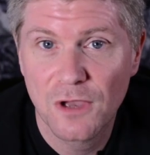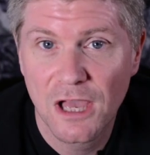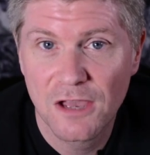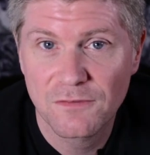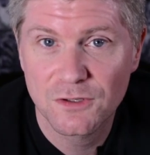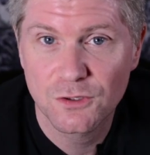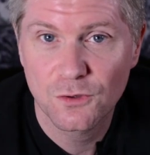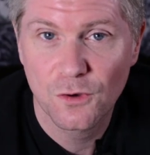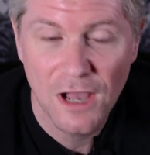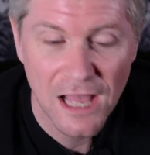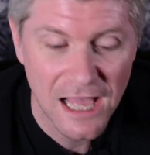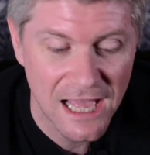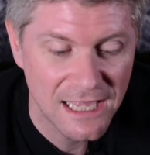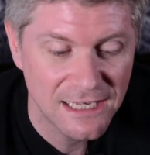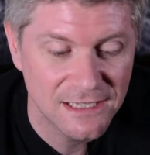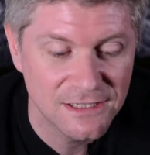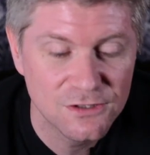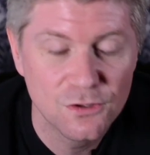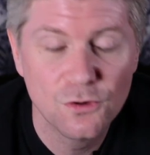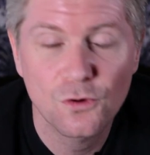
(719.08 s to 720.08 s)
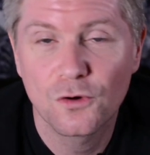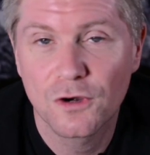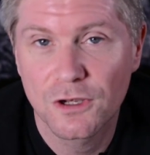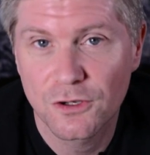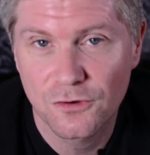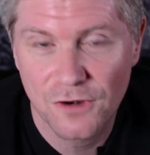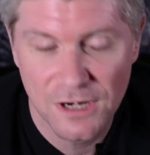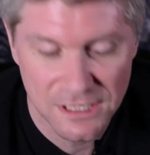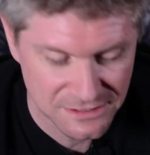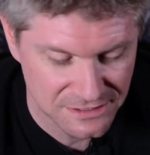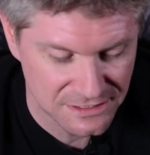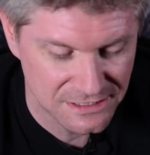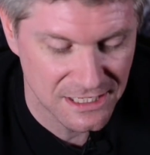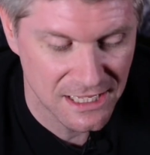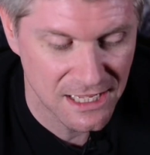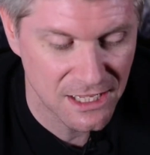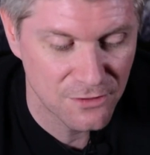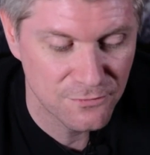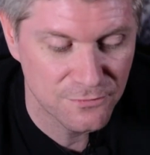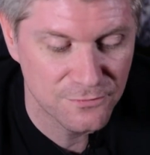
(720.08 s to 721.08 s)
have in your hand or in your exit
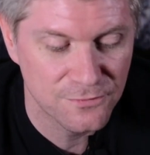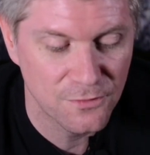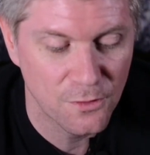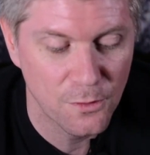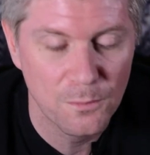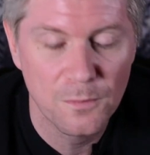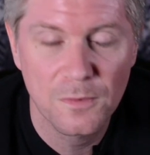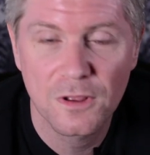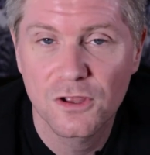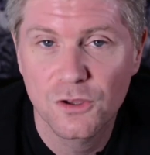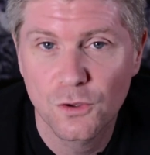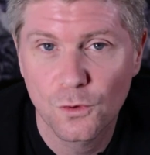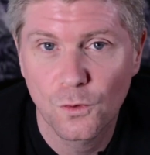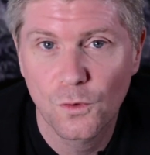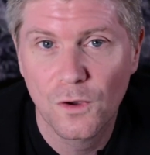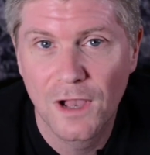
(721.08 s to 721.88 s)
deck from your